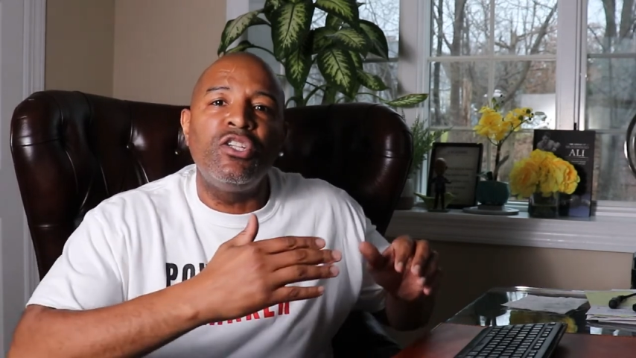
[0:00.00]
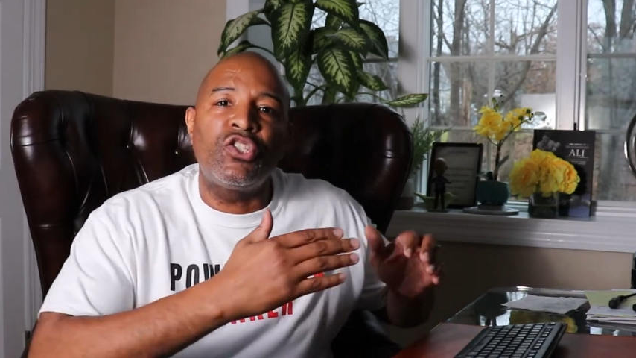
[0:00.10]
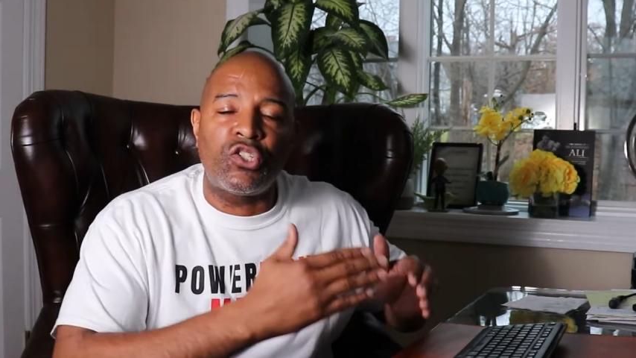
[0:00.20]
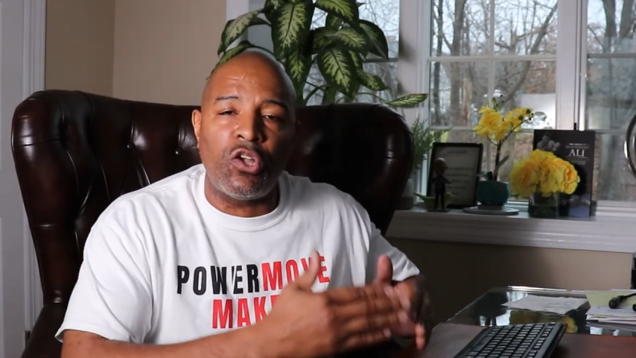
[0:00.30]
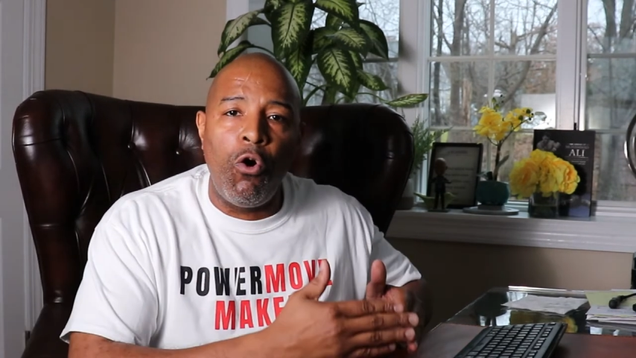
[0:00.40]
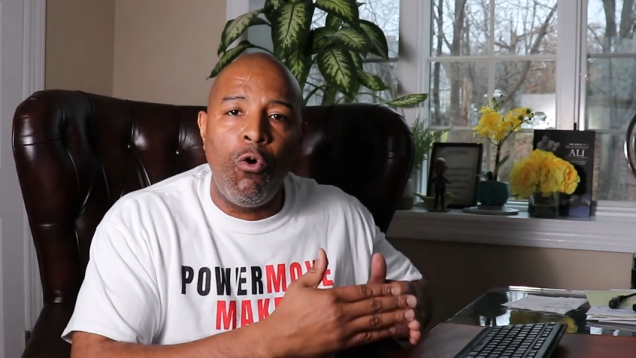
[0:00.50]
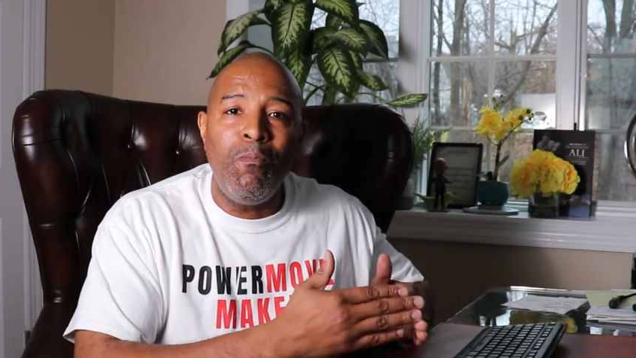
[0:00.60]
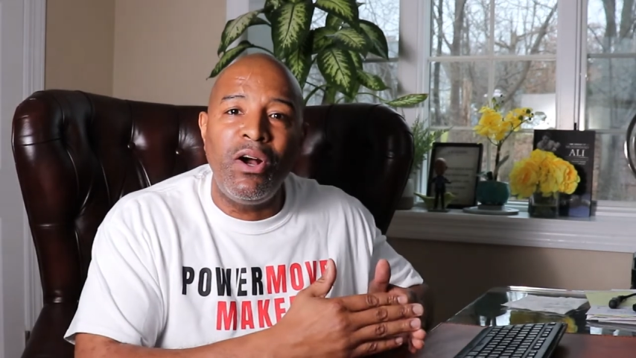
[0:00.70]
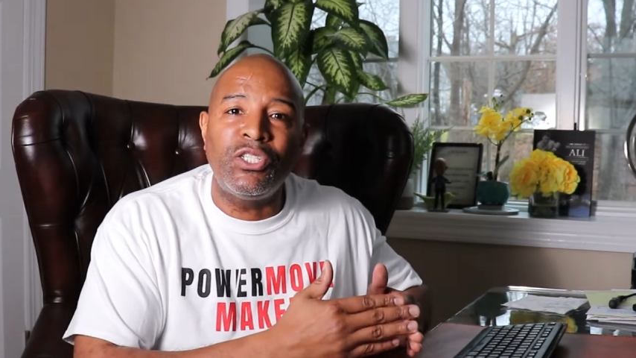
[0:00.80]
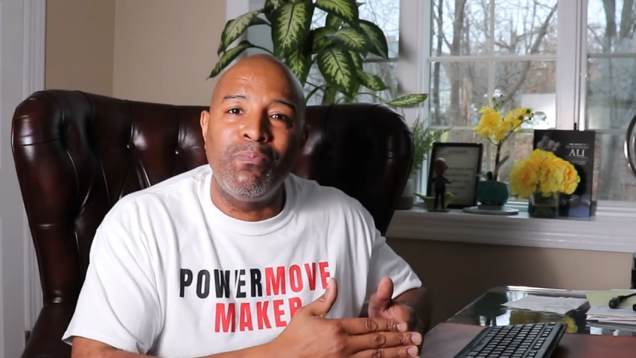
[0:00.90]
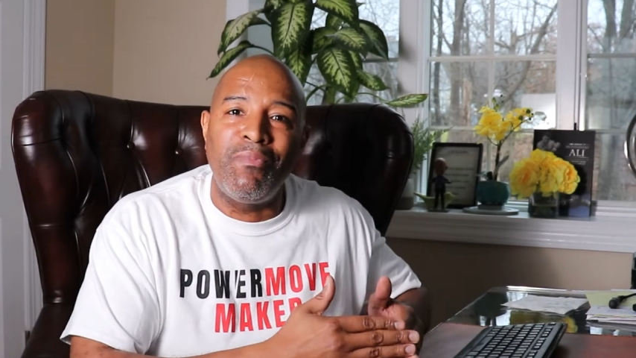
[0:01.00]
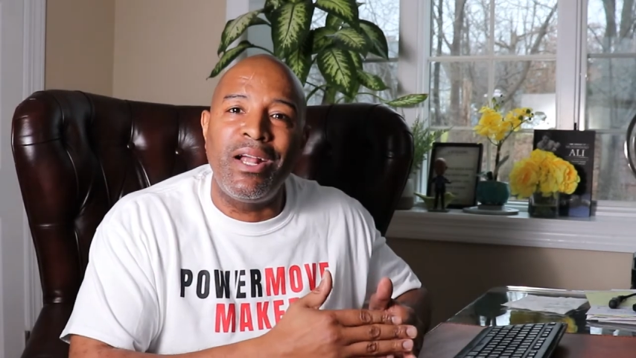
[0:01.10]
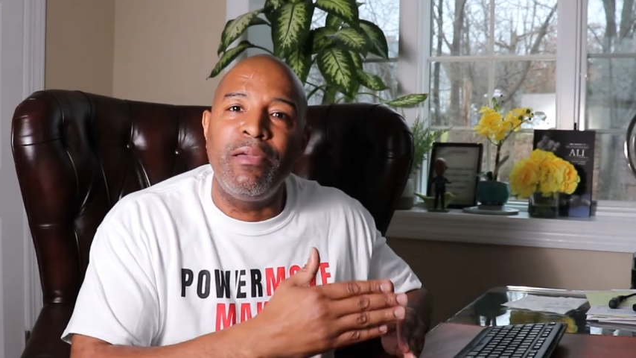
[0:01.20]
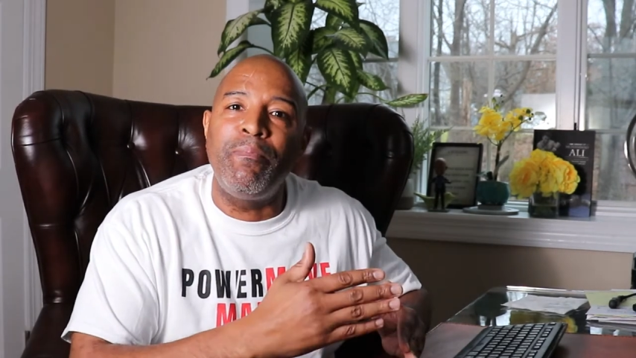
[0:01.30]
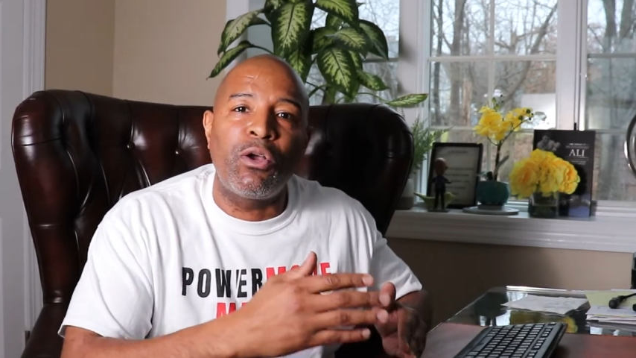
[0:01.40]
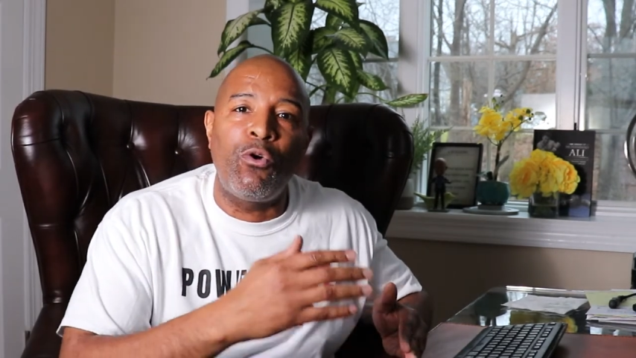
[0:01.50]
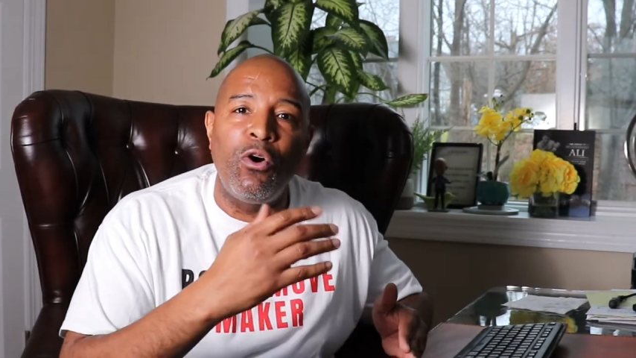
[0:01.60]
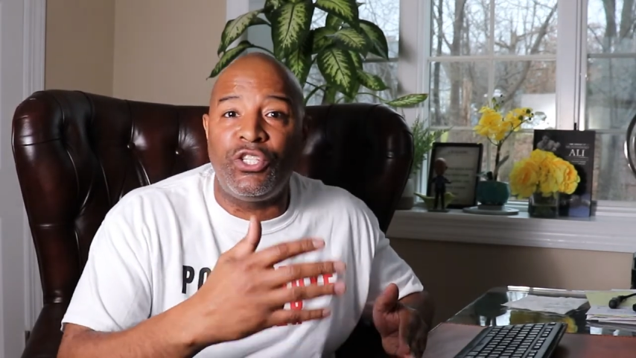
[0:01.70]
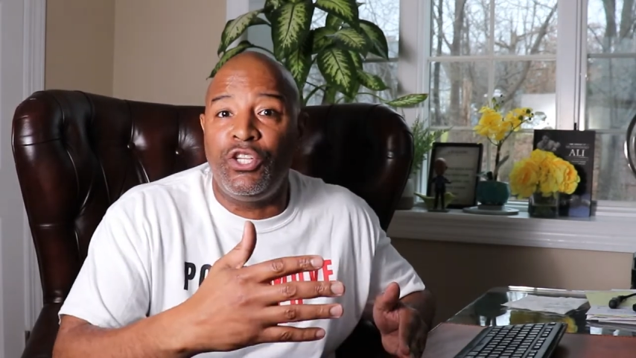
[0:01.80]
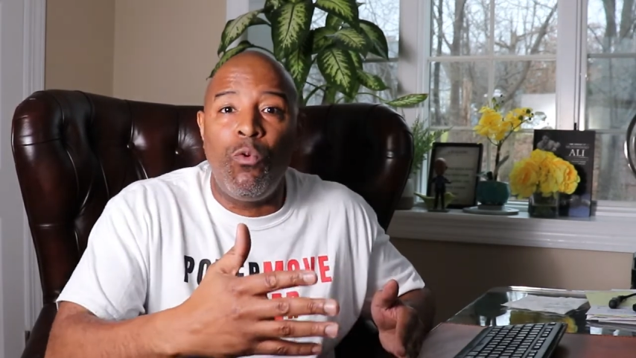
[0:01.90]
so much money
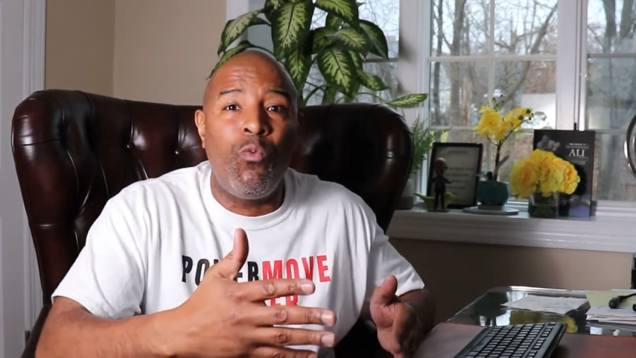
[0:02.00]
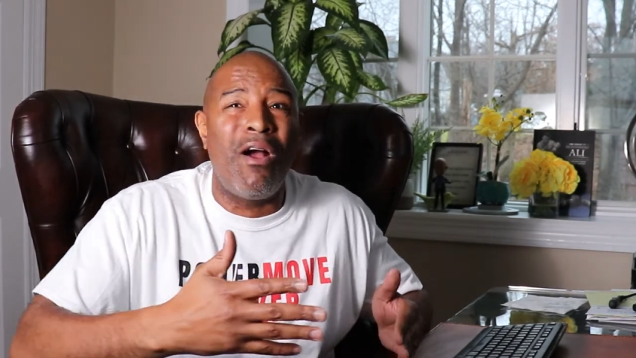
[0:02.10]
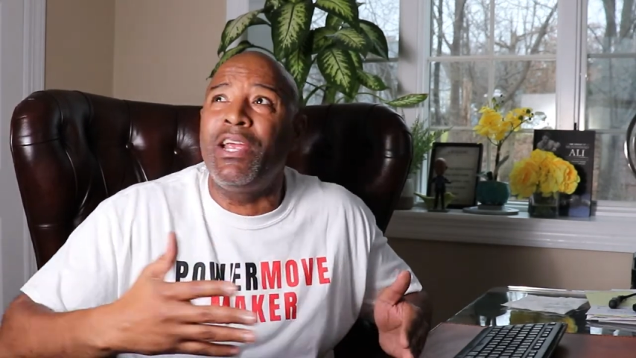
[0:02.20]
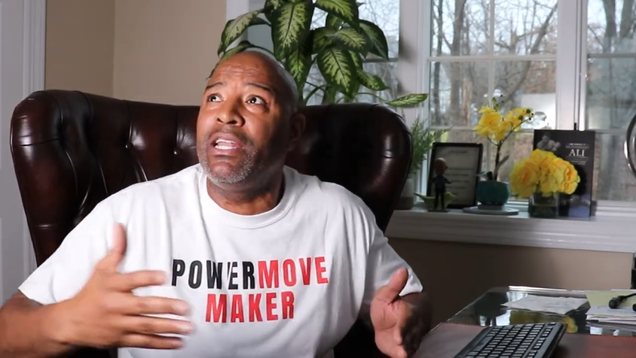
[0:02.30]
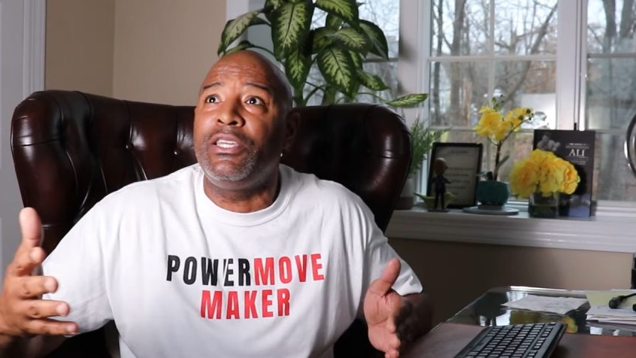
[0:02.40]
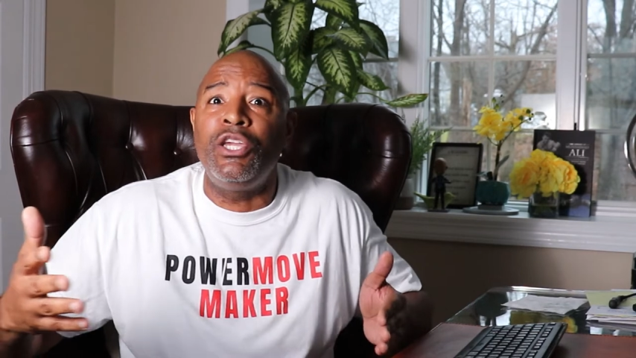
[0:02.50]
because you're worrying